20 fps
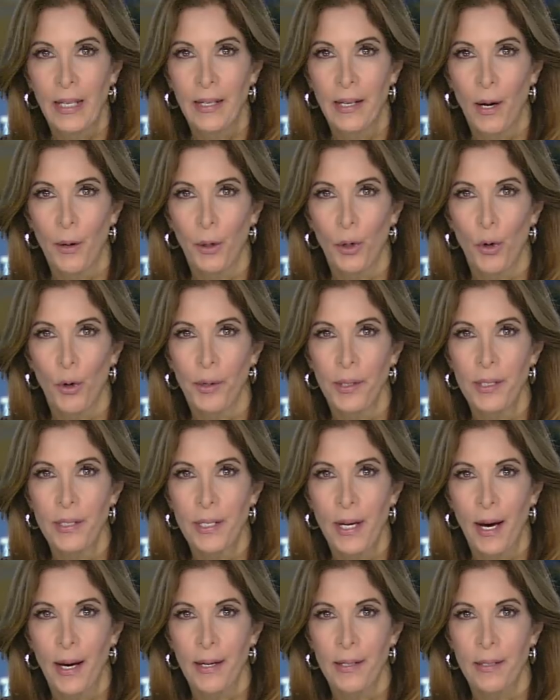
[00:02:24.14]
Now,
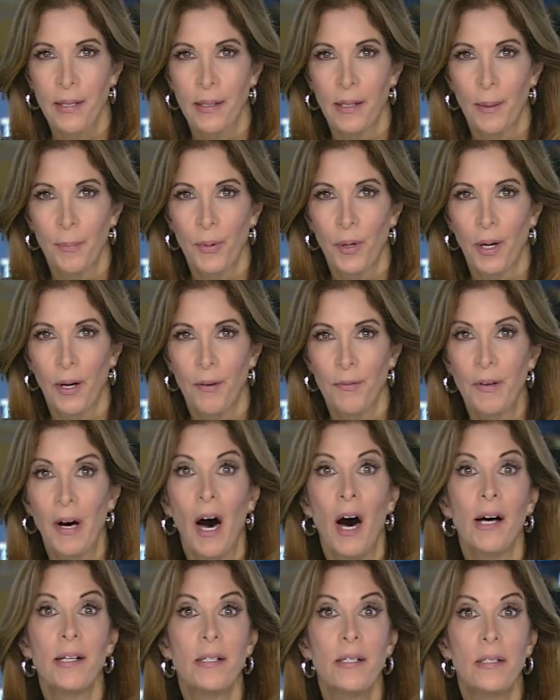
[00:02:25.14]
according to ICE, the number of
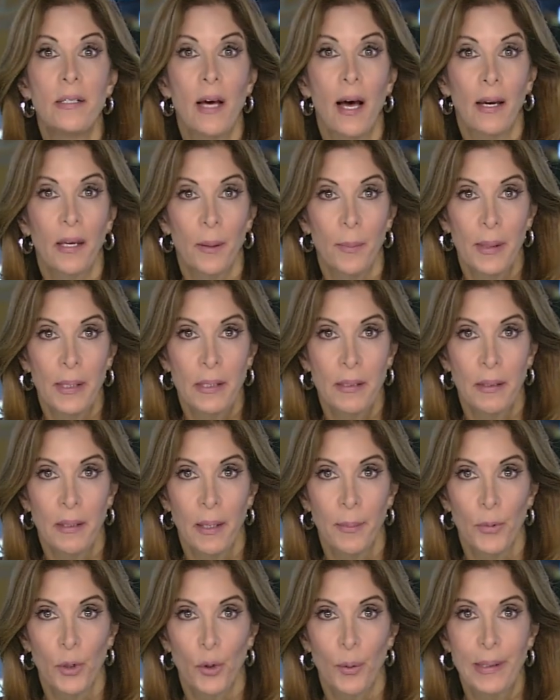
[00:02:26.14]

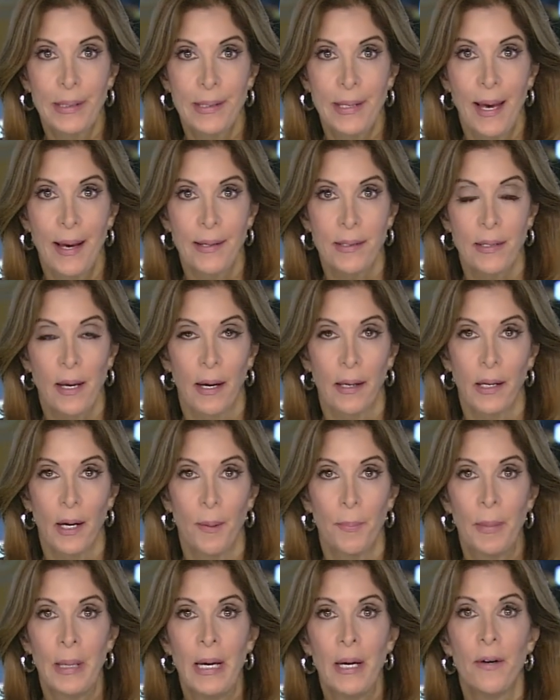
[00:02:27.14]
undocumented immigrants has gone
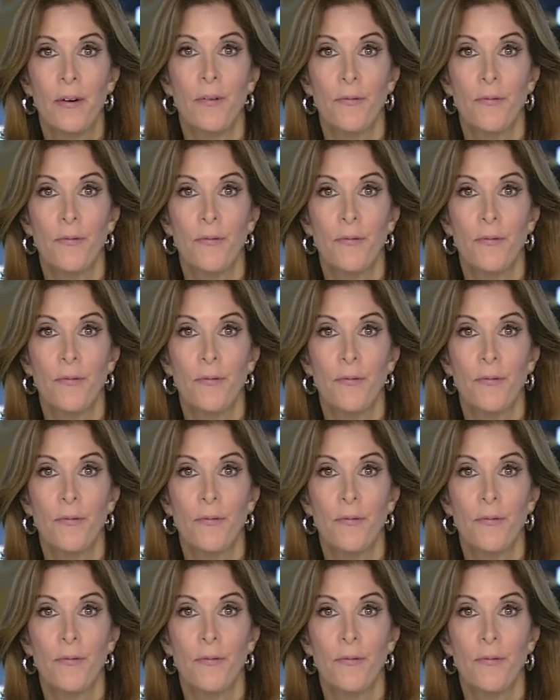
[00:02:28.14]
up,